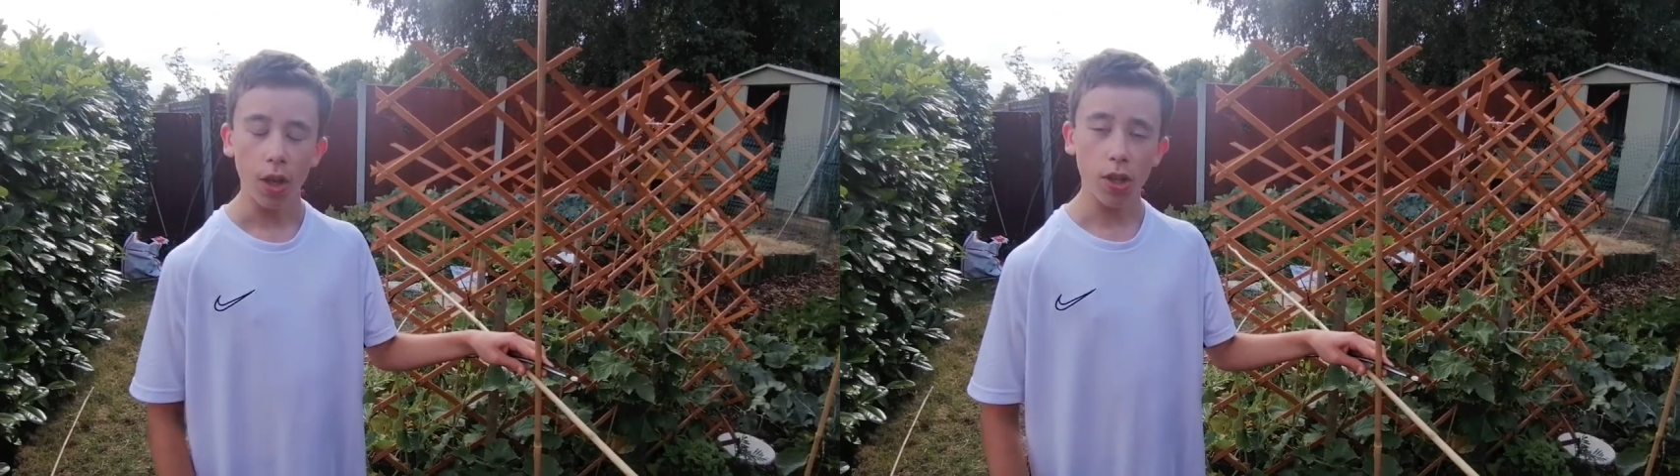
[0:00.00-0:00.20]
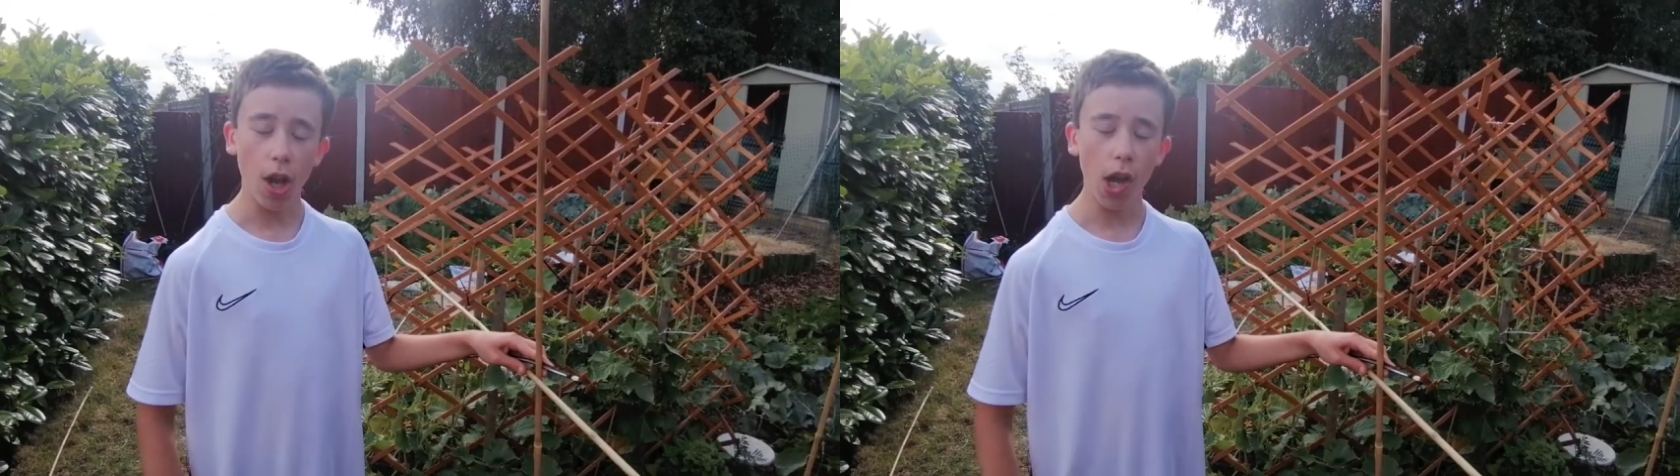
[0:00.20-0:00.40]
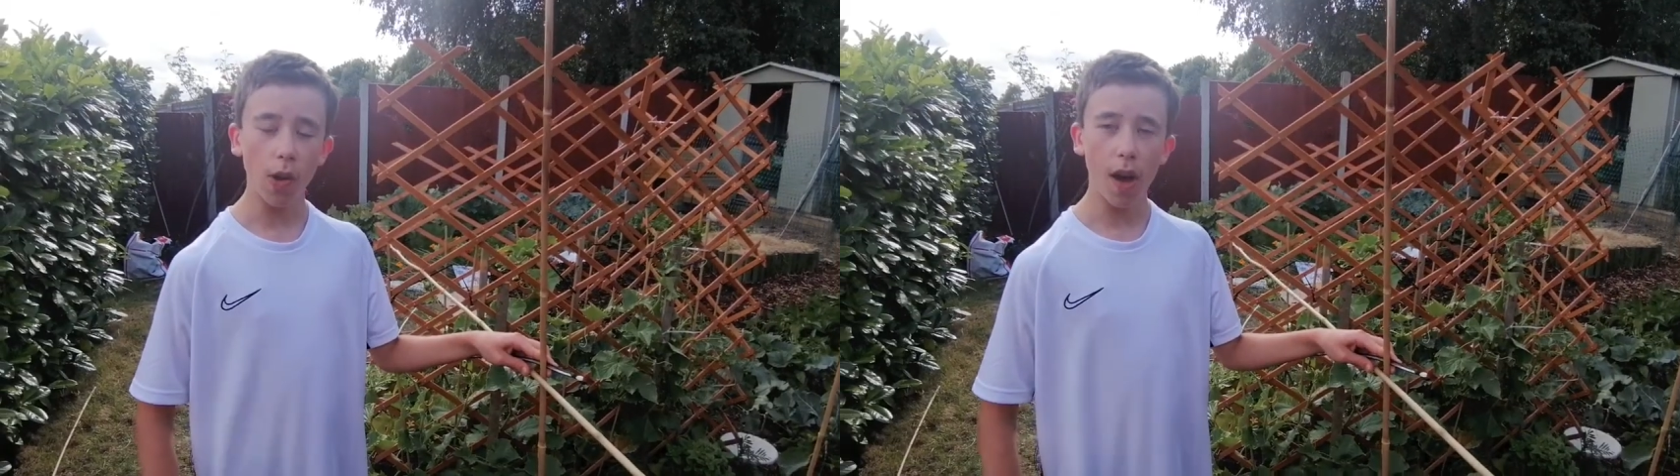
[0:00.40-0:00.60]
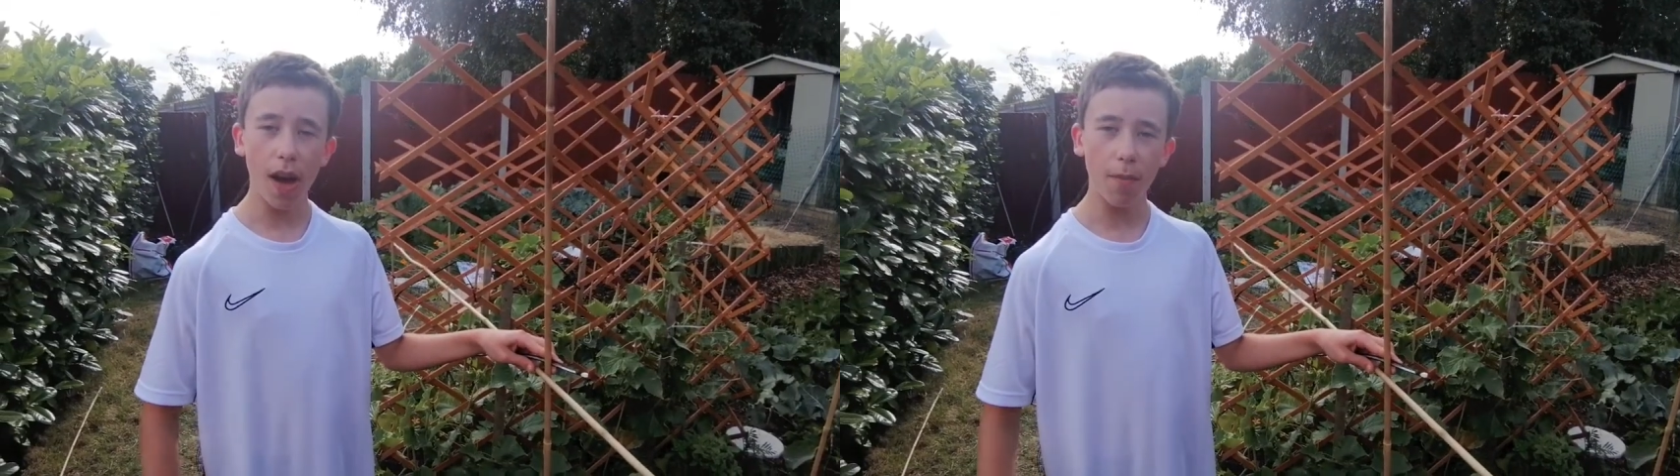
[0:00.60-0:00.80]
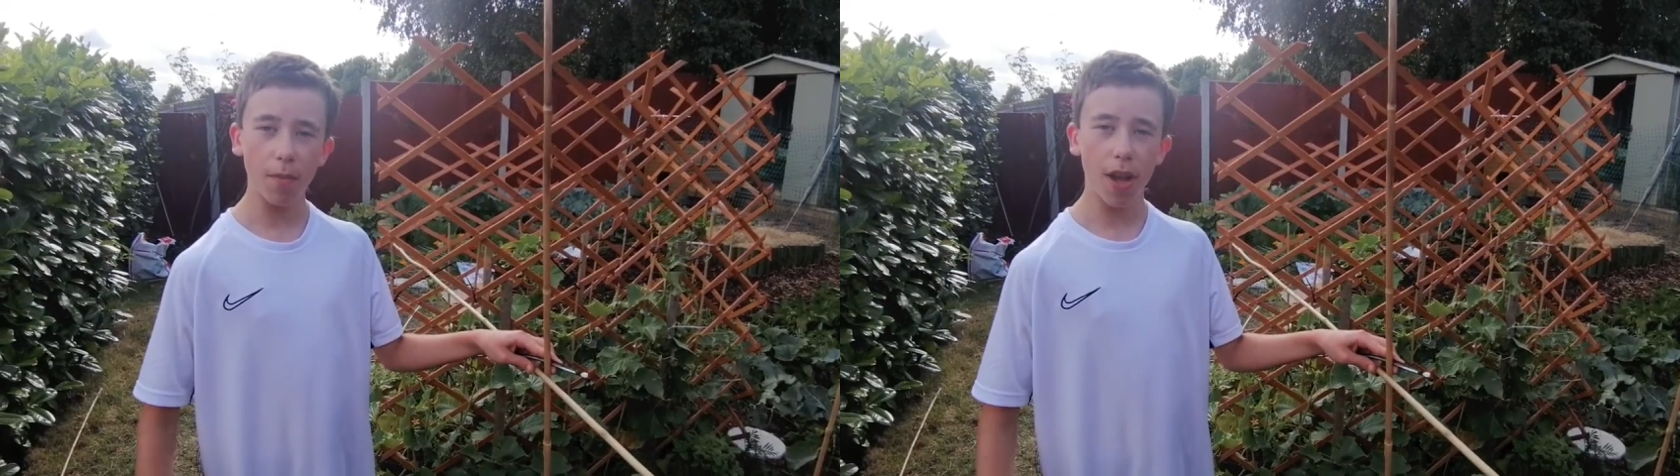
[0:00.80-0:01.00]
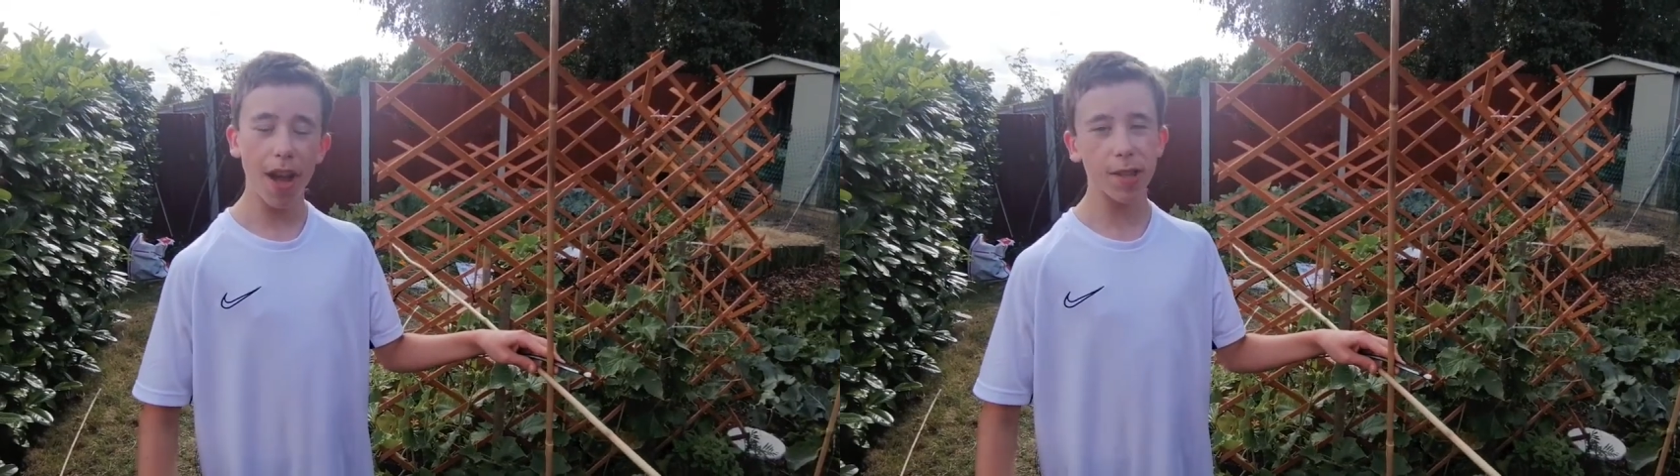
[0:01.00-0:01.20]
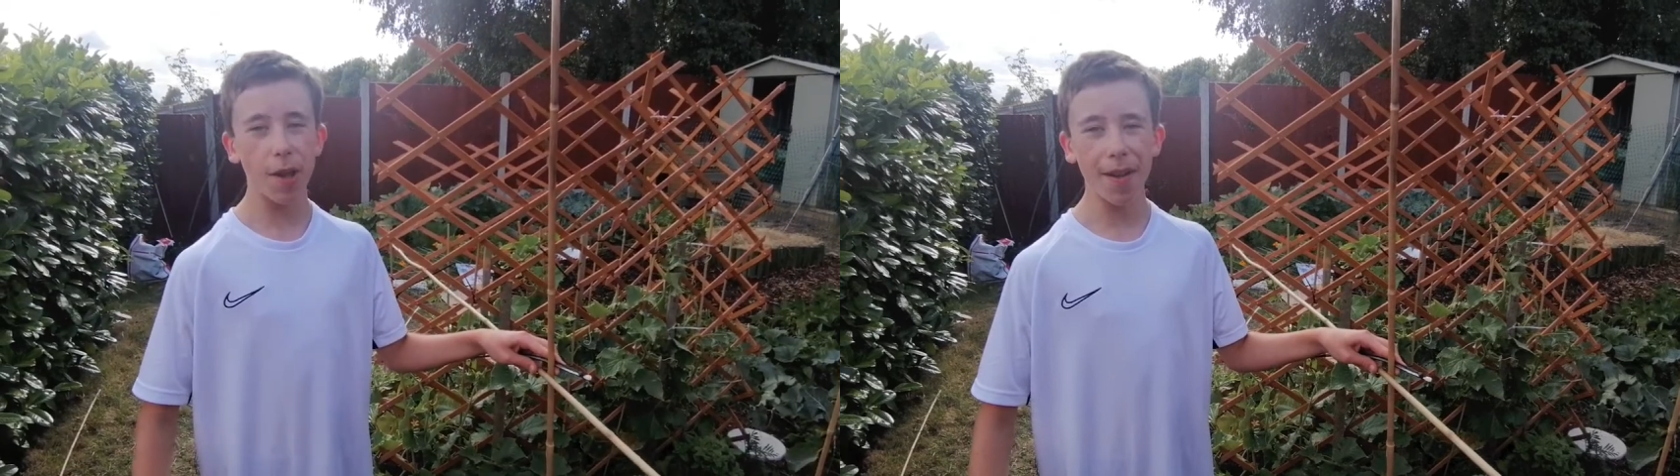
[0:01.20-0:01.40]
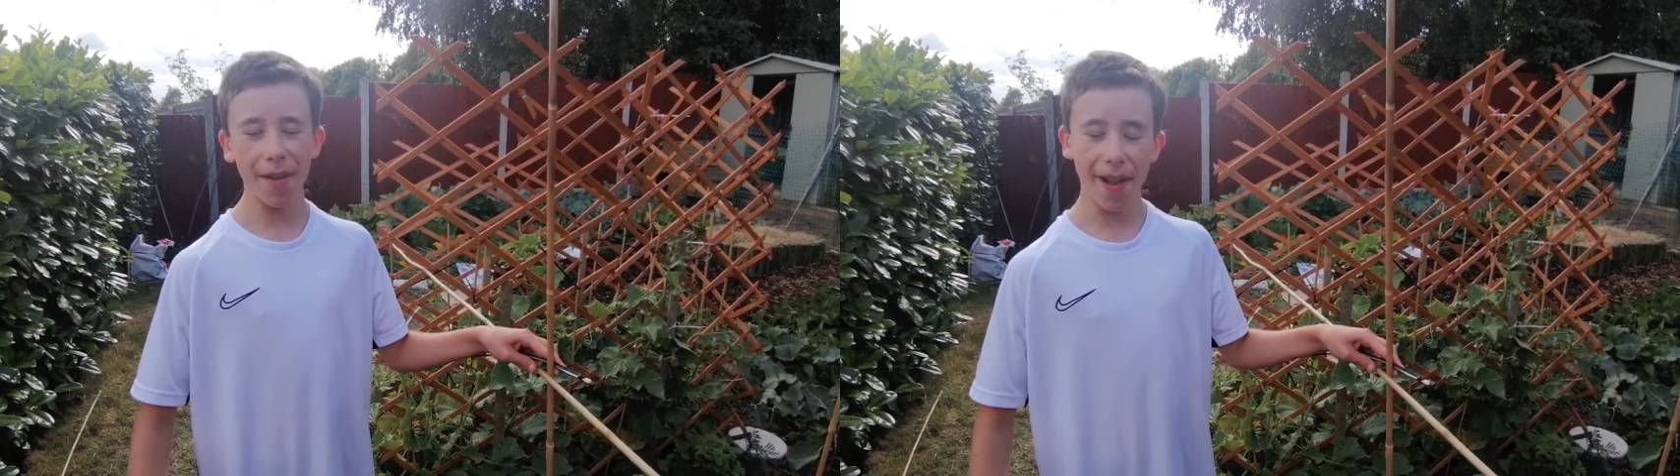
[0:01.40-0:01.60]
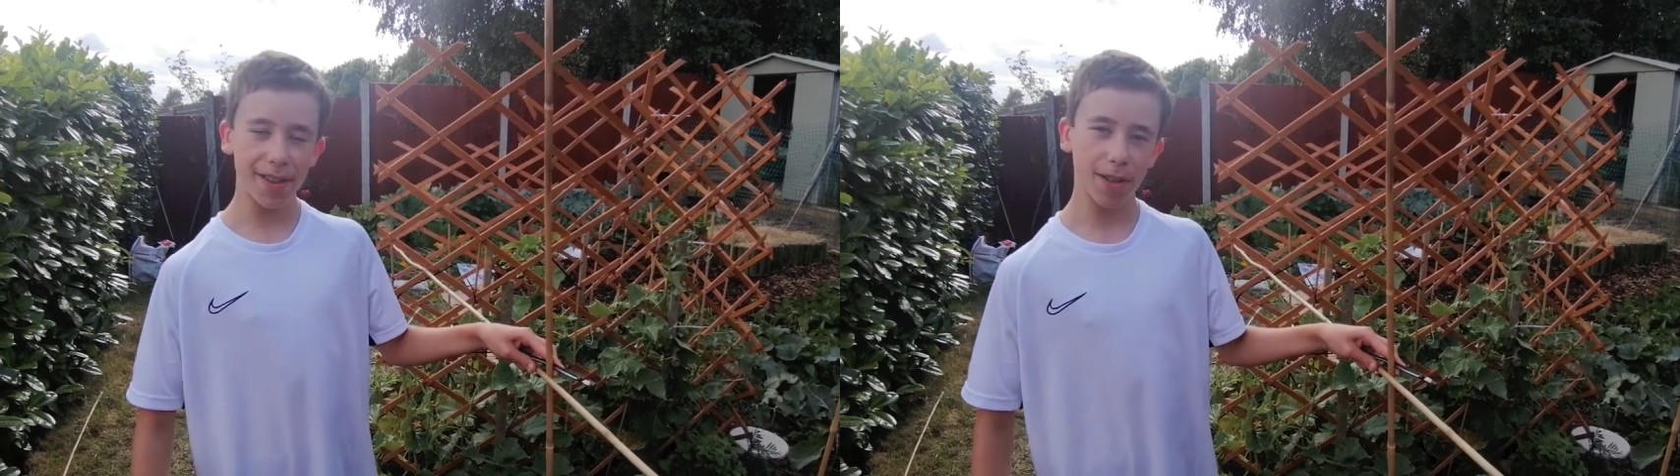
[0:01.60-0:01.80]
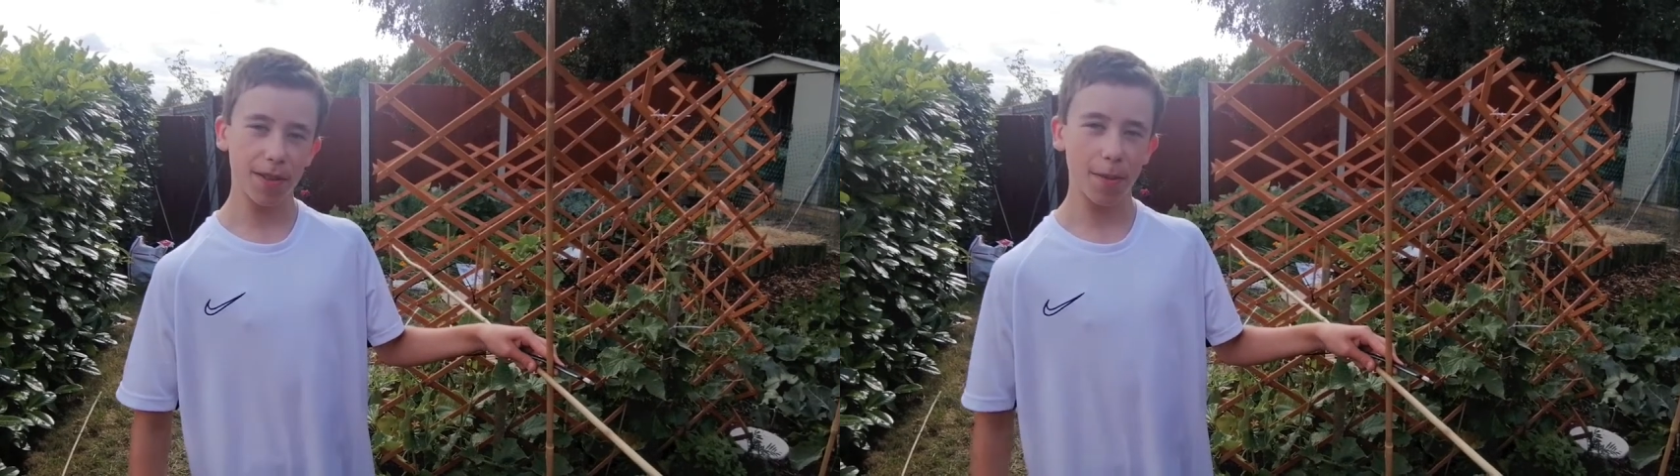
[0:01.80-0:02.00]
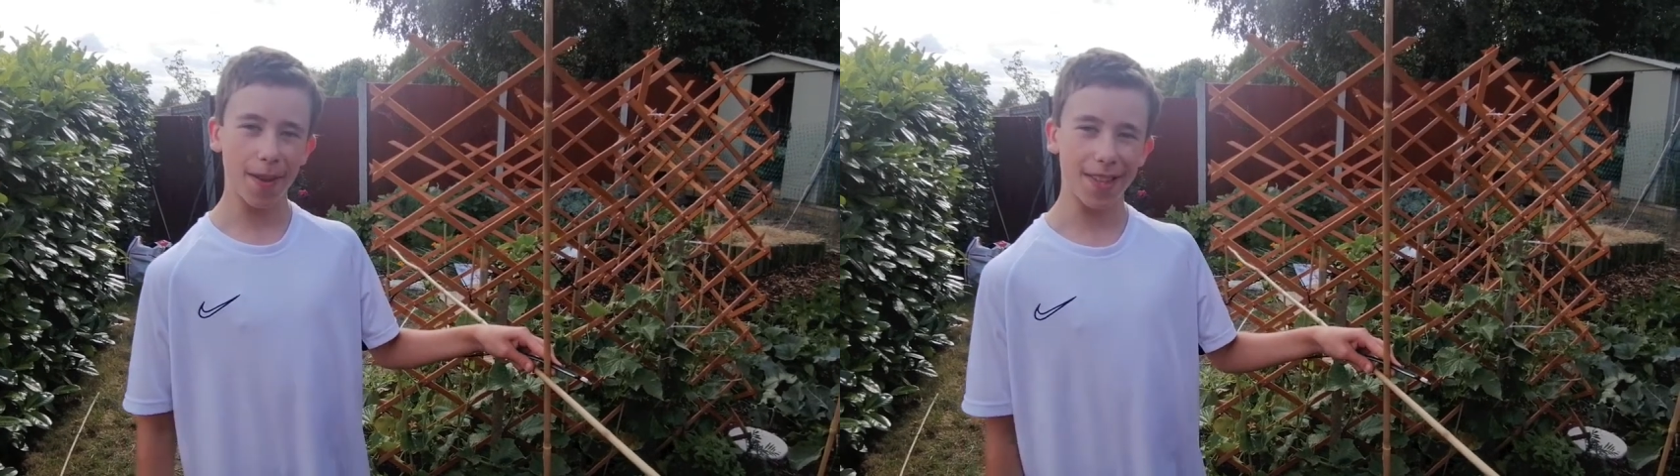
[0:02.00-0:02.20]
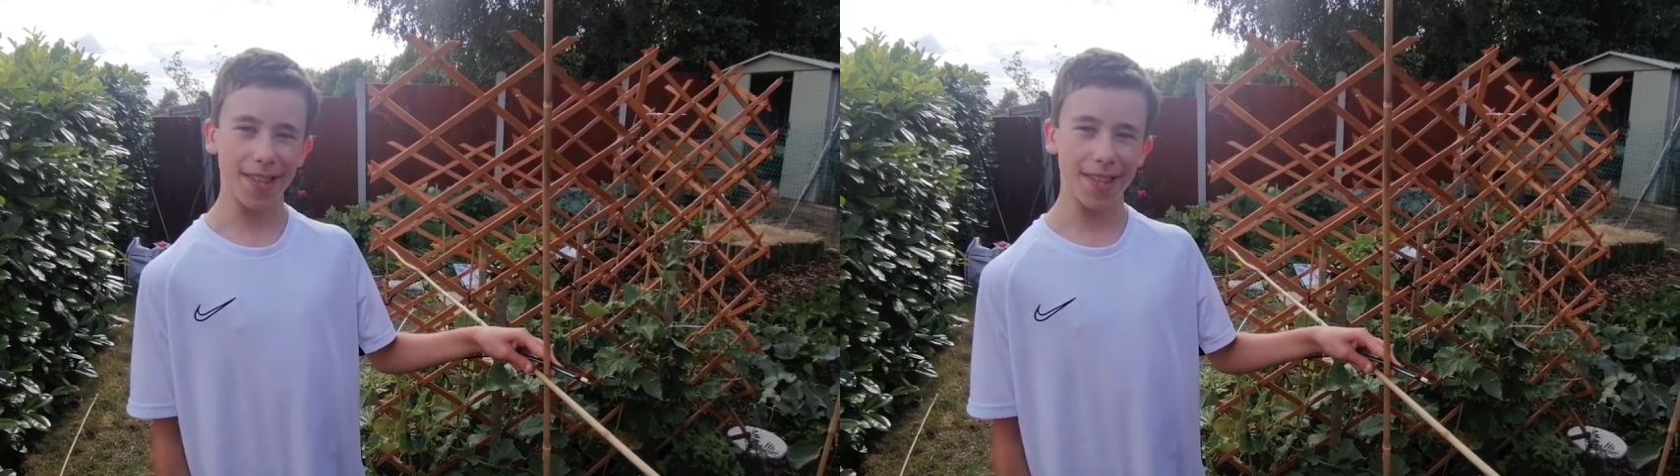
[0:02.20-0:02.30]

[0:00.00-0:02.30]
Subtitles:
So as I was about